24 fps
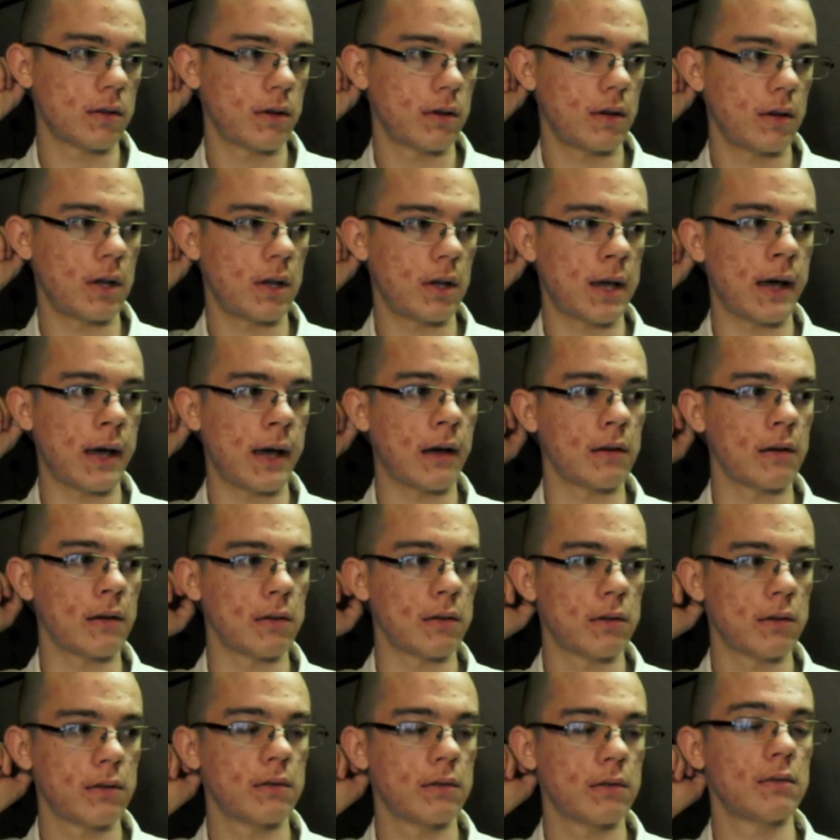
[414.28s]
Yeah.
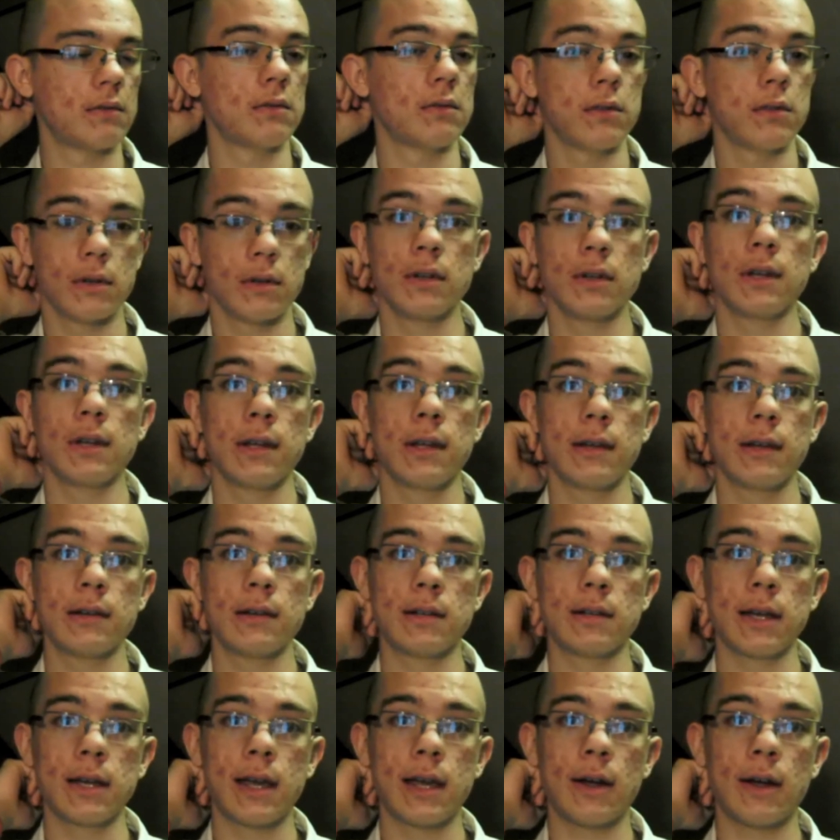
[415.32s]

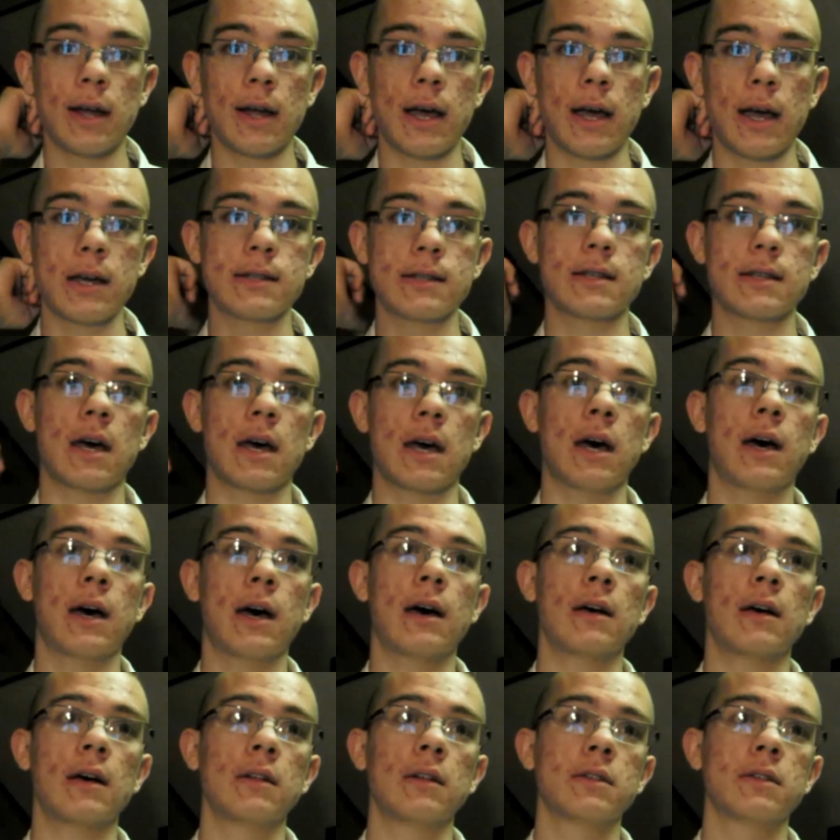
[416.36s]
Take care, guys.
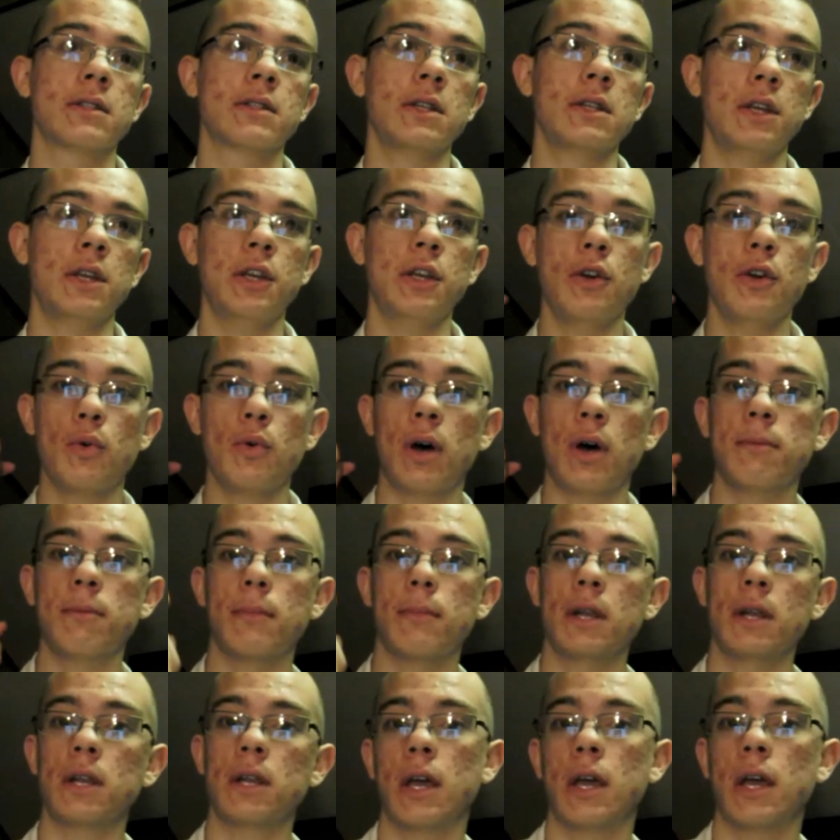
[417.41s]
I'll see you on
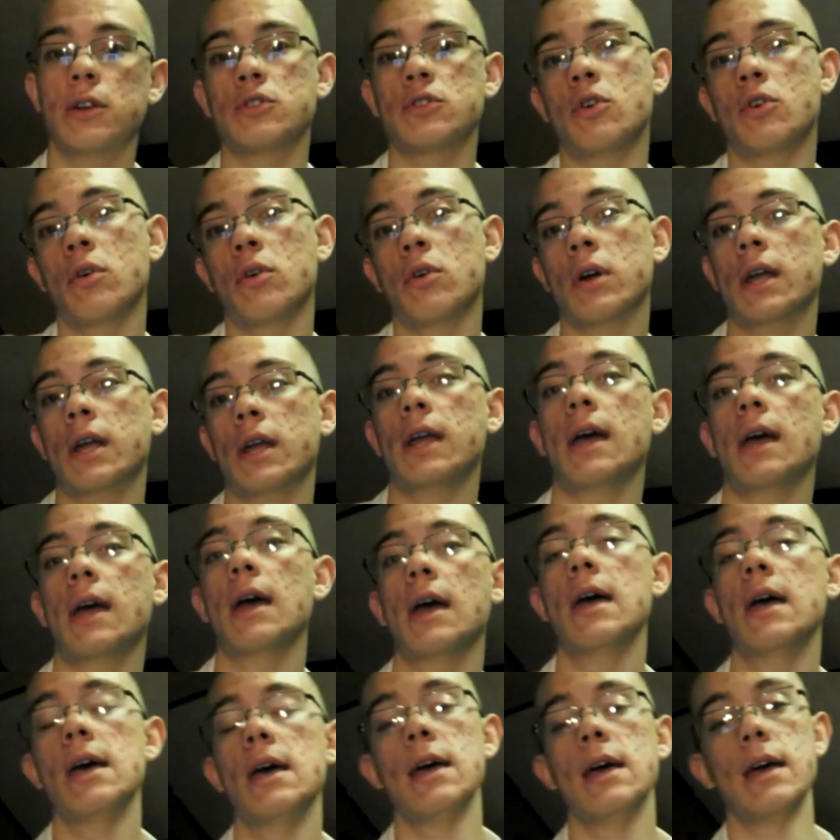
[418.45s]
Monday. Tori,
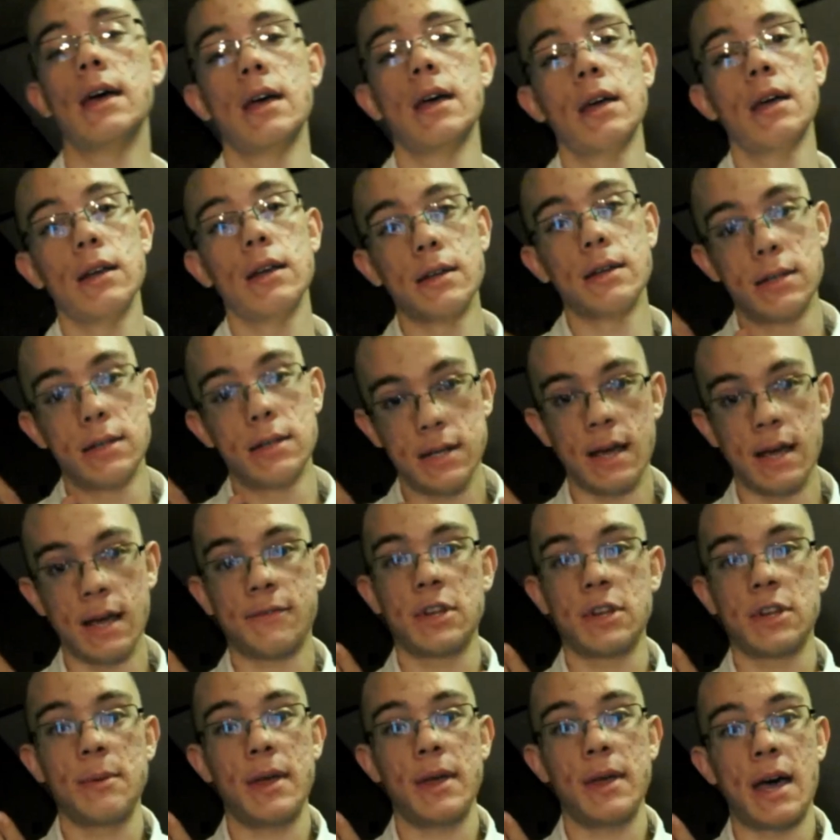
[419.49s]

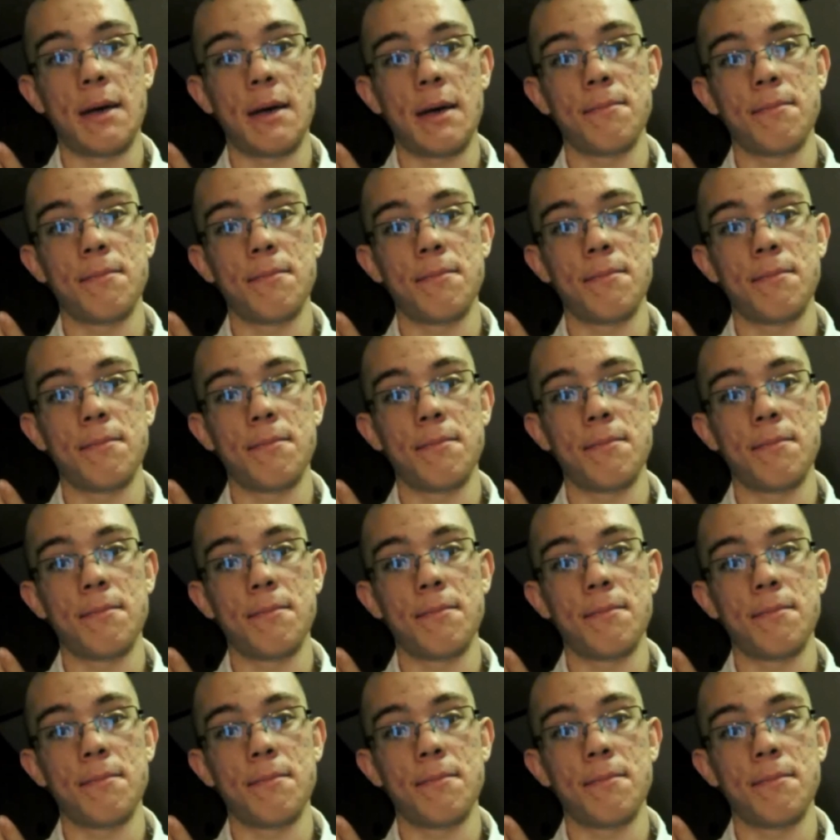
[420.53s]
DFTBA.